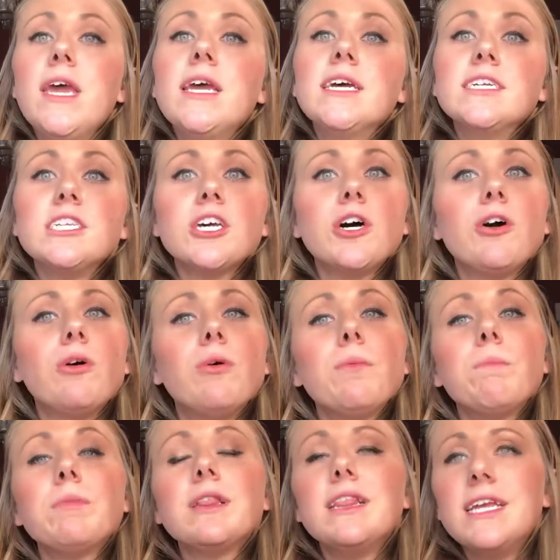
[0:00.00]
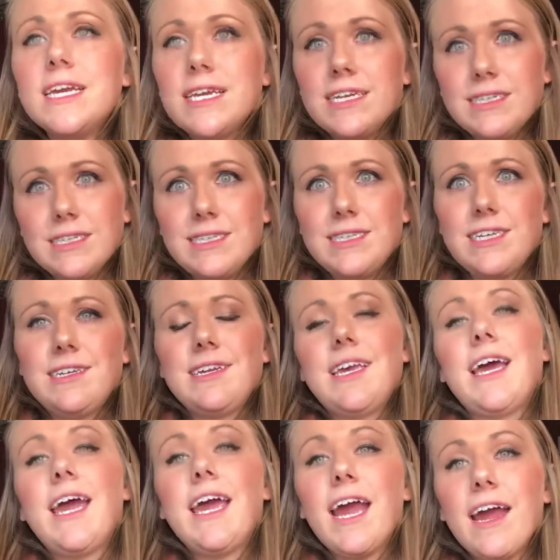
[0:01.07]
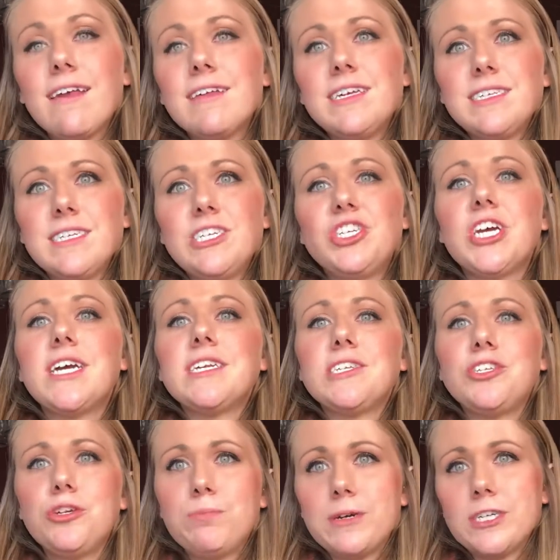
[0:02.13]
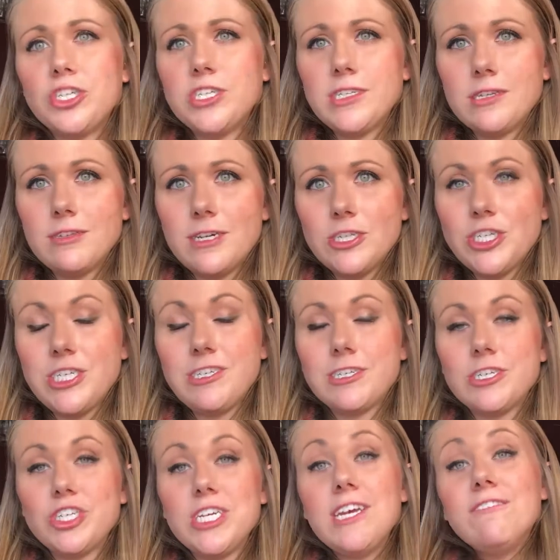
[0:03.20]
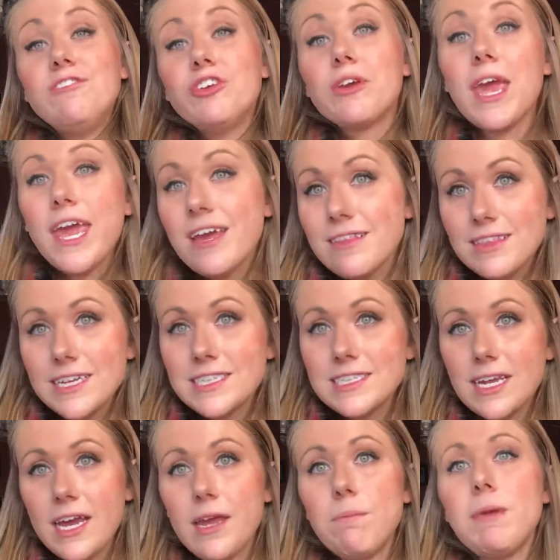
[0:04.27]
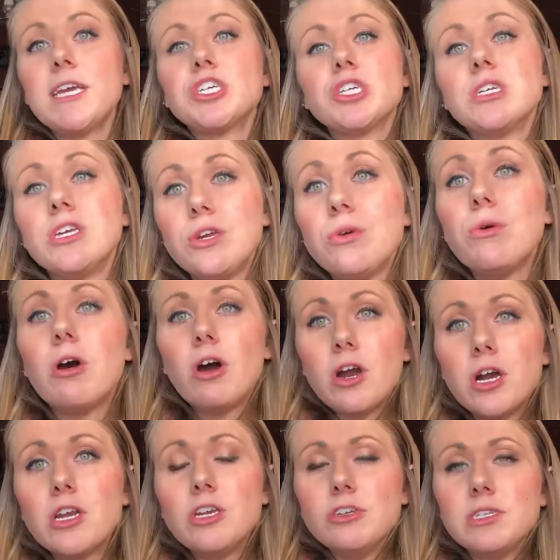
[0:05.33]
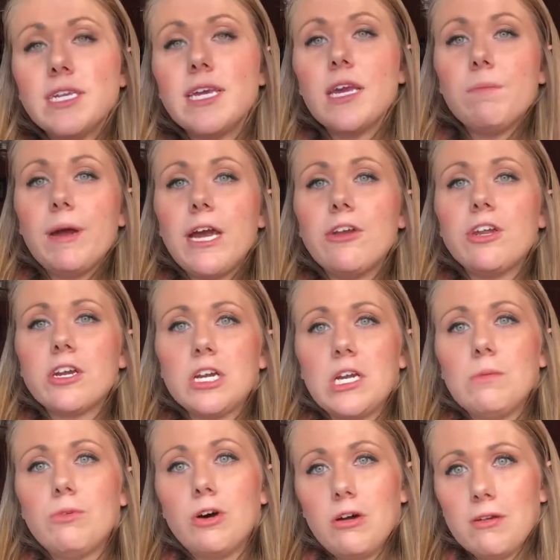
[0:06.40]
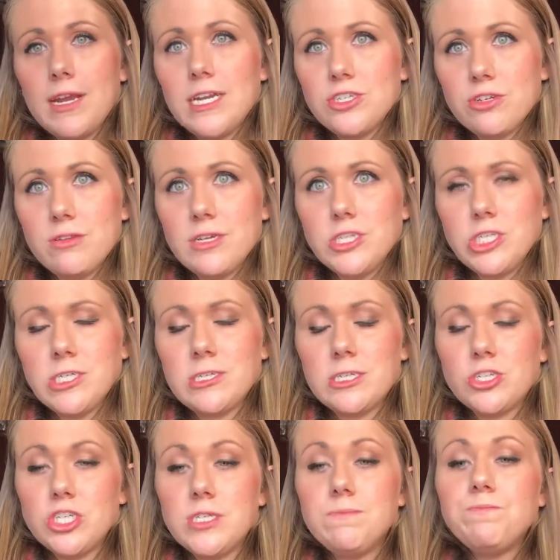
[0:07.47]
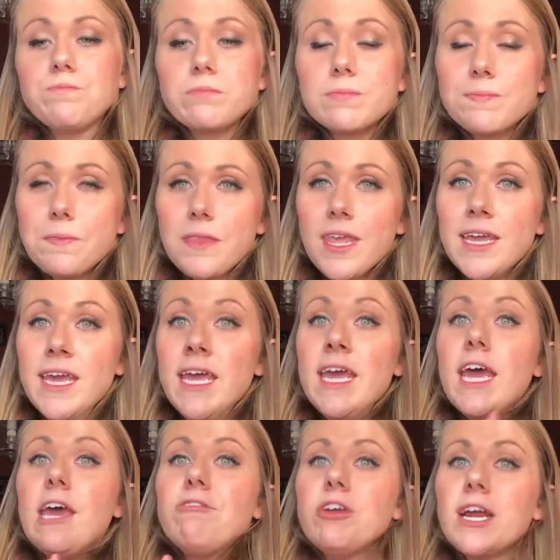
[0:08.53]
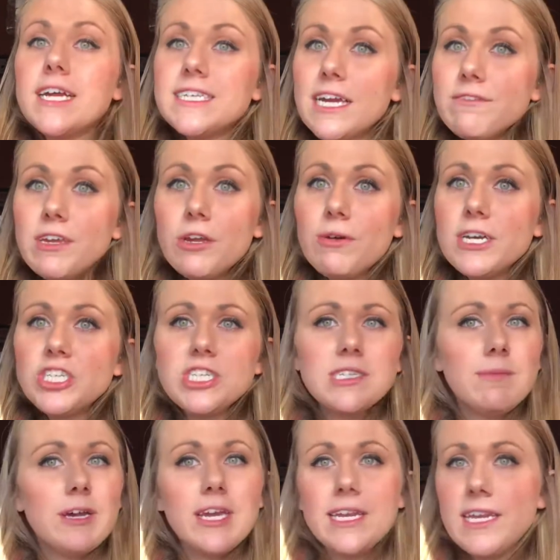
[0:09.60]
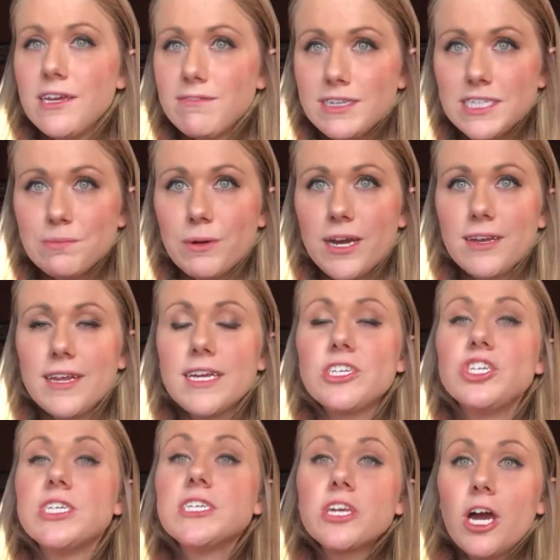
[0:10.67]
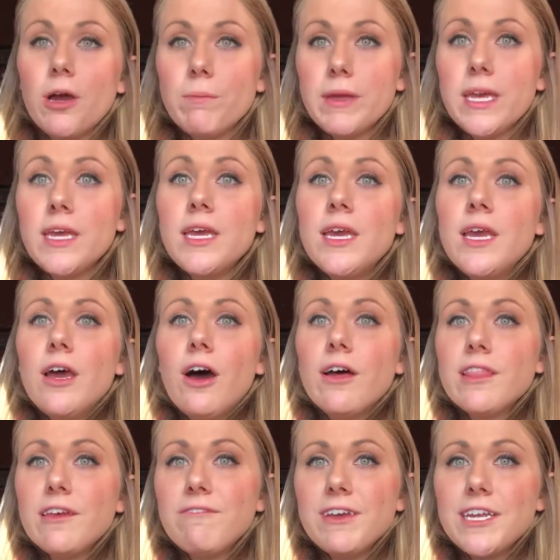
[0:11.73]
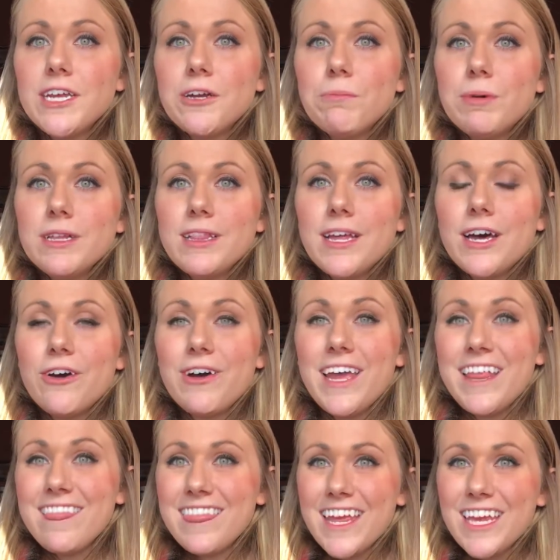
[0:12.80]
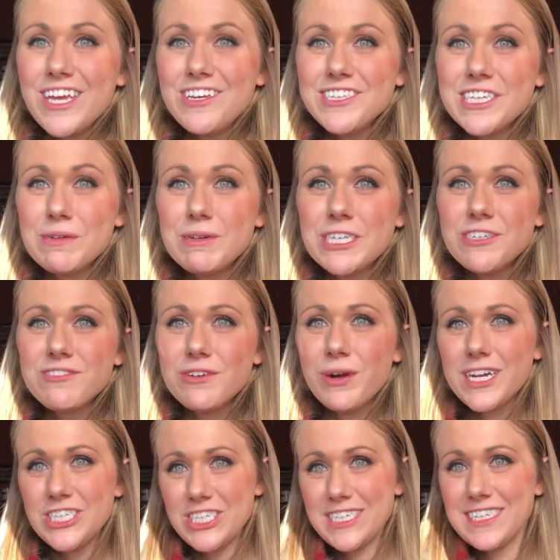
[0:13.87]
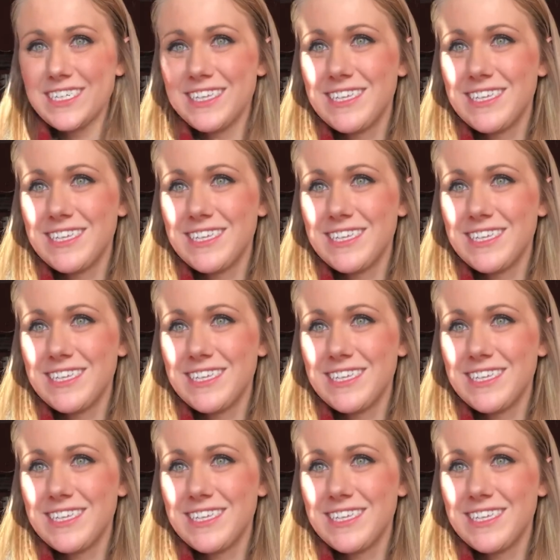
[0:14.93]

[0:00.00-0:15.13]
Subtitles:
So please, I highly suggest to purchase a laundry detergent. If you can't this time, make sure you are using a biodegradable all-natural laundry detergent. If you guys have any questions about any of these products, just comment on the video below, and thank you so much for watching.